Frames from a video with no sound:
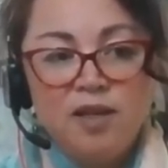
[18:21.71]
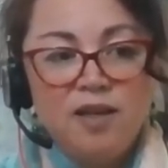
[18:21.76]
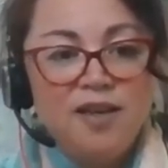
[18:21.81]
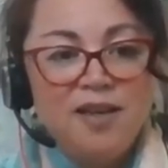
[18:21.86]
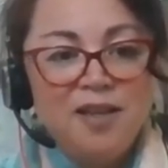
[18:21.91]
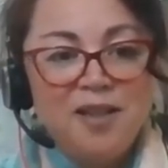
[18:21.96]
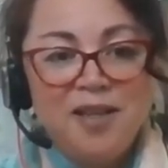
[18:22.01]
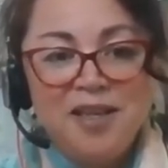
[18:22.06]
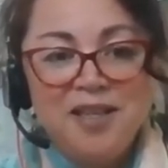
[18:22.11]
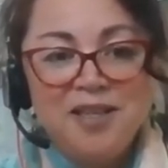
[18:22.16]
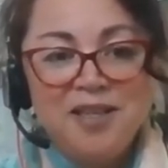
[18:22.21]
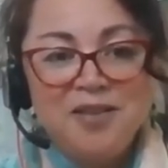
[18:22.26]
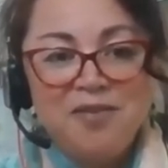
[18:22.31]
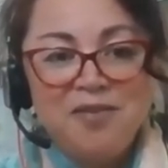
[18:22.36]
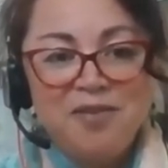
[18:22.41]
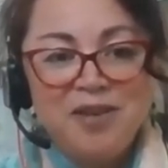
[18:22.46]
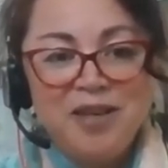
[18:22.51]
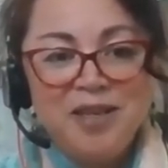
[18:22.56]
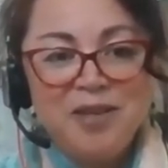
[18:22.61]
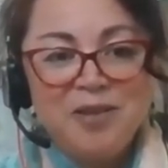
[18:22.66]
I think is a
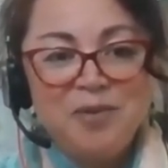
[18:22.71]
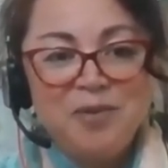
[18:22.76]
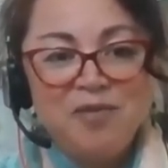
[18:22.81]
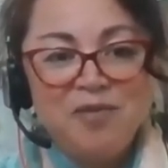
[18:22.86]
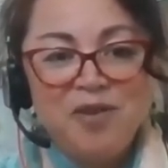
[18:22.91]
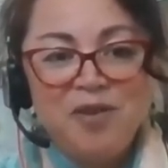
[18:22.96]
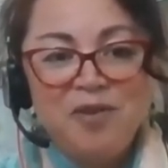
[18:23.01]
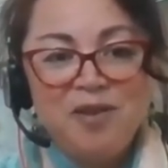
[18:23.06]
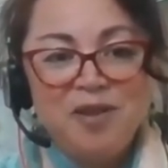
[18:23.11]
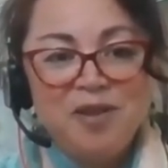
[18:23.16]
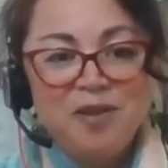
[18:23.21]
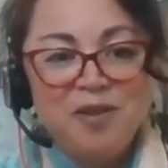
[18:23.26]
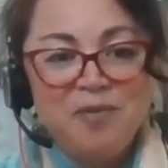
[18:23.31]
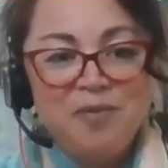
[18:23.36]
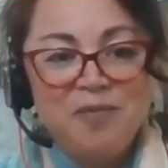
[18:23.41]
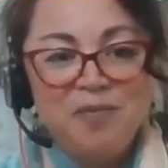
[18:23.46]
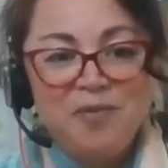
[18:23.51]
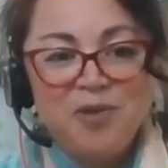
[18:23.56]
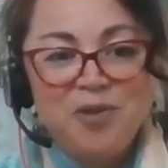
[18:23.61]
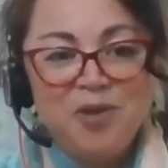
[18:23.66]
phrase one of your other
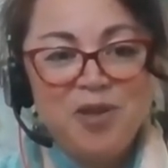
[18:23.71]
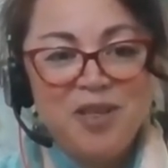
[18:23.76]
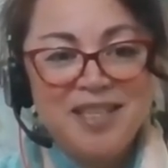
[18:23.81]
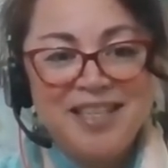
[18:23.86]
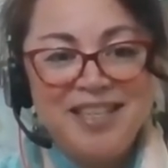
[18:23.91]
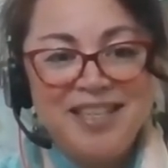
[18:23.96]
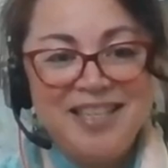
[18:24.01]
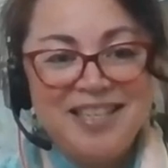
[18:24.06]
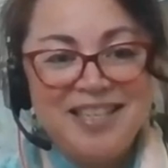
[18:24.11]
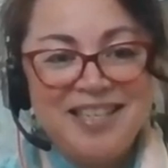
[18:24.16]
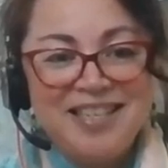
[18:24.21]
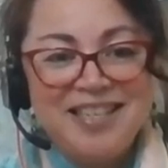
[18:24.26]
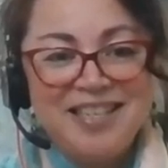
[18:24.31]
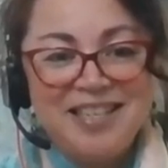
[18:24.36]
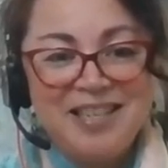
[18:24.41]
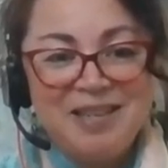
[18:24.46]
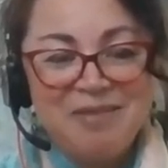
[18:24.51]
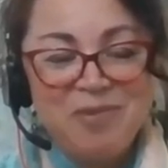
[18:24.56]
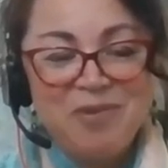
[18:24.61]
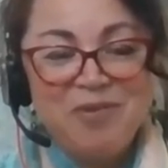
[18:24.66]
trust leaders has
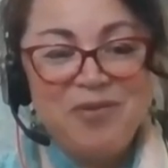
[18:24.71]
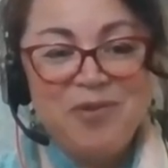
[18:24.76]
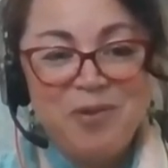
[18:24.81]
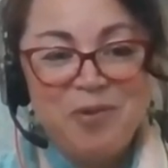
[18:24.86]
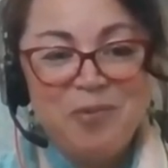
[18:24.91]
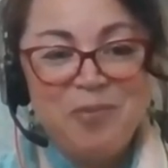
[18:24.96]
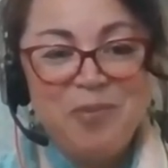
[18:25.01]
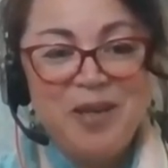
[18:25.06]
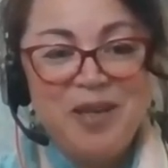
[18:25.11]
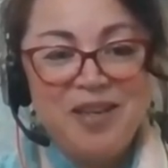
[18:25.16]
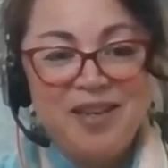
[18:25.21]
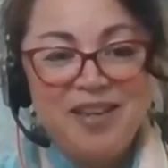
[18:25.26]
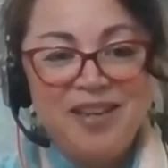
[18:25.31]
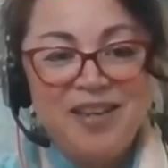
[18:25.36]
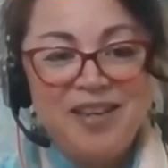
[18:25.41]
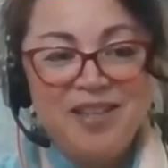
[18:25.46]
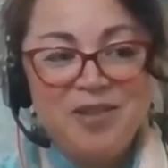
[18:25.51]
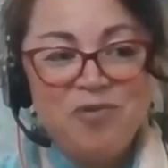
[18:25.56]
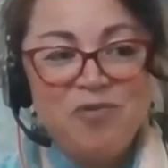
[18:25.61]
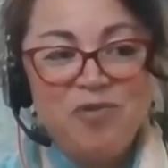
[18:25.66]
said before, but
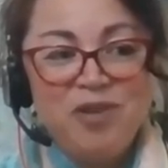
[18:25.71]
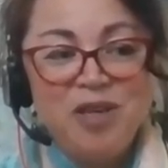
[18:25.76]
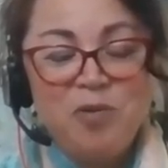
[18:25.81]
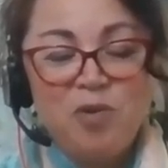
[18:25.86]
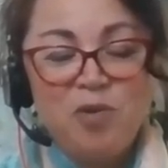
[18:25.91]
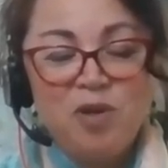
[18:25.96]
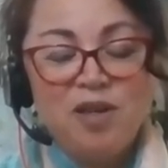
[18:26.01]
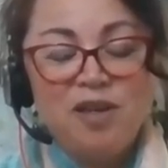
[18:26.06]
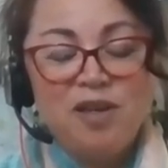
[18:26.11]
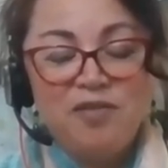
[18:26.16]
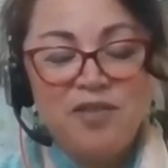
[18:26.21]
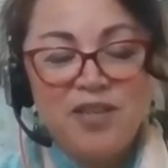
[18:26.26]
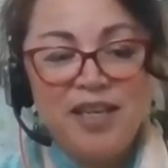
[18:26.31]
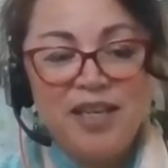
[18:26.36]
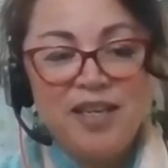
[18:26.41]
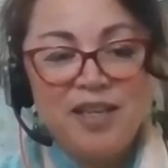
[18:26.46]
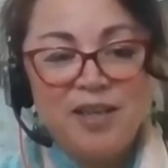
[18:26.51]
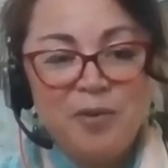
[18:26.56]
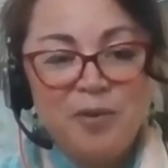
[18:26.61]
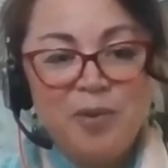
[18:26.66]
it's really one I've
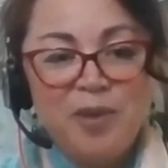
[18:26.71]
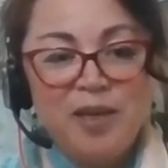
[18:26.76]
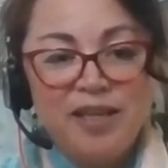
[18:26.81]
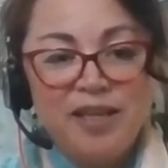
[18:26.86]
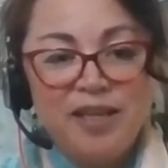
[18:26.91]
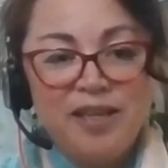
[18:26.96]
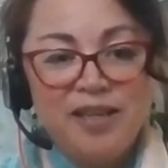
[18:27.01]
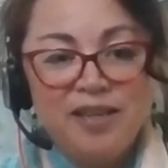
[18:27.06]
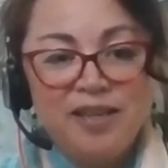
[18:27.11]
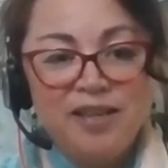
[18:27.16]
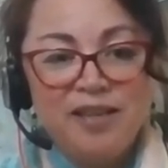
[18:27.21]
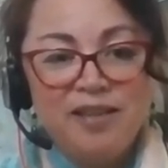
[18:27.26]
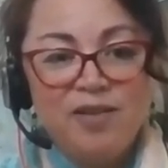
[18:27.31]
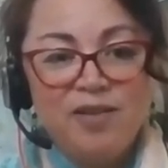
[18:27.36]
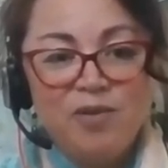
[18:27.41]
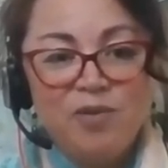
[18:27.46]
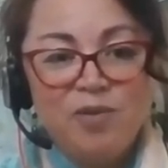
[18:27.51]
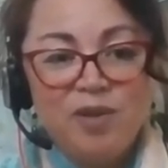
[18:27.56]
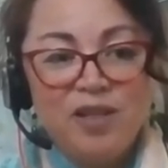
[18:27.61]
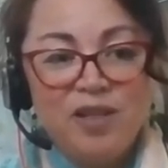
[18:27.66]
taken away and
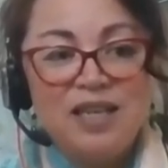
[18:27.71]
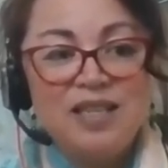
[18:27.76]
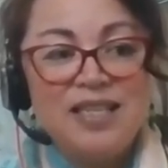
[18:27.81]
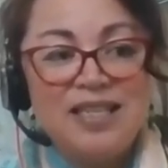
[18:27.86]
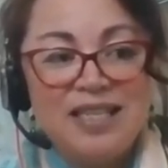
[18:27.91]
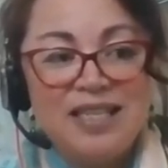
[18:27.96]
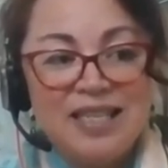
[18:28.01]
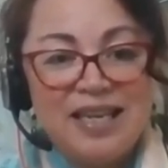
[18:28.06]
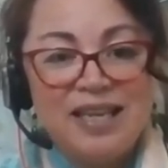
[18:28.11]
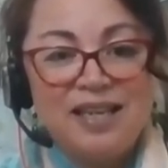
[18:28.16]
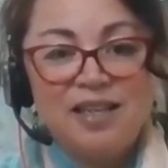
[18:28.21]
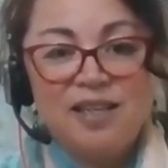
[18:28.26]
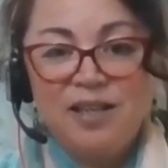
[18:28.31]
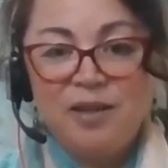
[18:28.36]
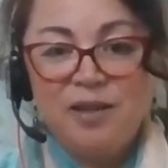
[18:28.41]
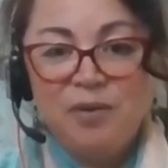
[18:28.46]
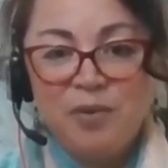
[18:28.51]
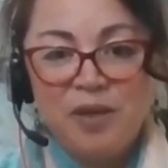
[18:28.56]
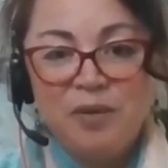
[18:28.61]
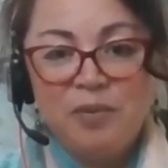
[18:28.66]
thought that's
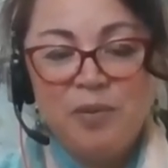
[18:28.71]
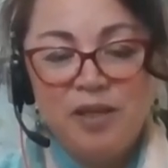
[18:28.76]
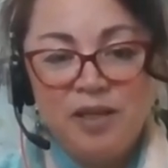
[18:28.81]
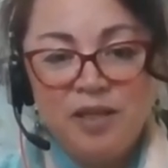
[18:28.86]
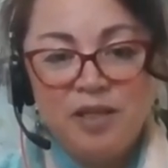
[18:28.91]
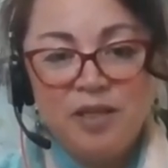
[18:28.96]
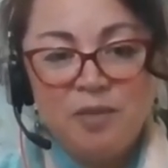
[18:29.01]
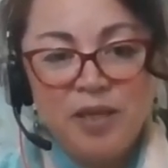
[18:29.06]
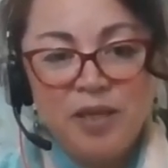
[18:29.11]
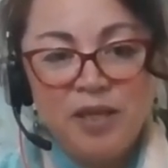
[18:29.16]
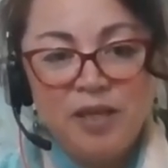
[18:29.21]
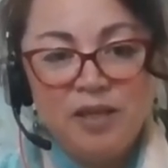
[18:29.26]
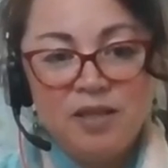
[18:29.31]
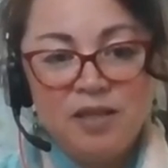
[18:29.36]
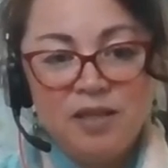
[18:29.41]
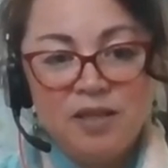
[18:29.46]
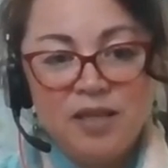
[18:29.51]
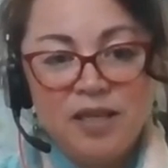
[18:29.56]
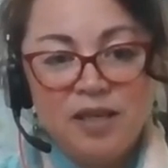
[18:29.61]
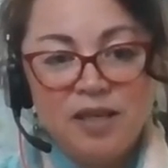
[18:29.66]
exactly where we need to be. It's
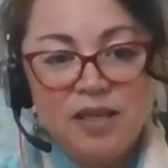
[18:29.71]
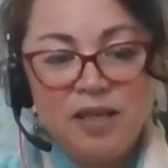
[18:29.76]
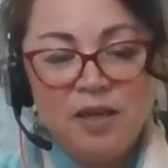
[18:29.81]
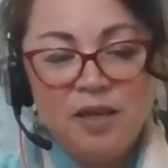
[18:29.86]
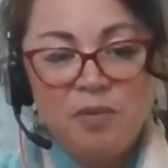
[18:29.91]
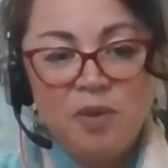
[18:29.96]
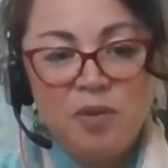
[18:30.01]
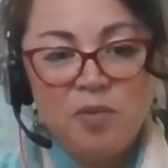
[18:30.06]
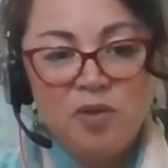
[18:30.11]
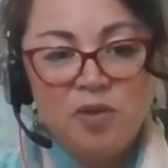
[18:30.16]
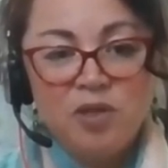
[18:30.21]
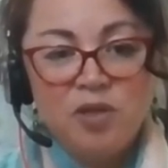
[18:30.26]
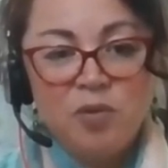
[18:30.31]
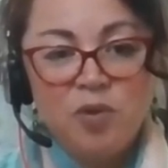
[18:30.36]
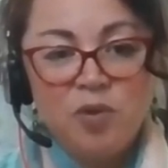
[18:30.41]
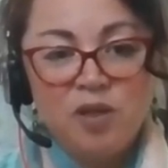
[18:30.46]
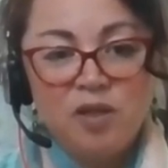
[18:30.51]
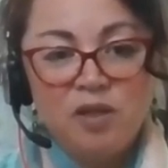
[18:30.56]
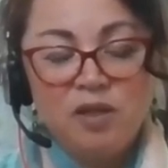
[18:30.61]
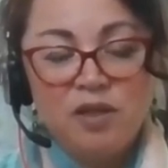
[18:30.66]
exactly how we want to
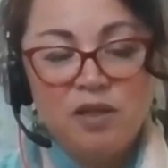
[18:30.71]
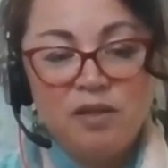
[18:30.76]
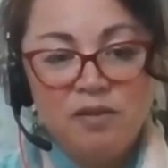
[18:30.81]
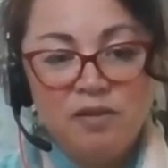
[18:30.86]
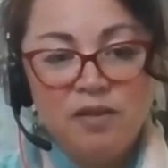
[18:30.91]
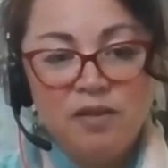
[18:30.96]
work.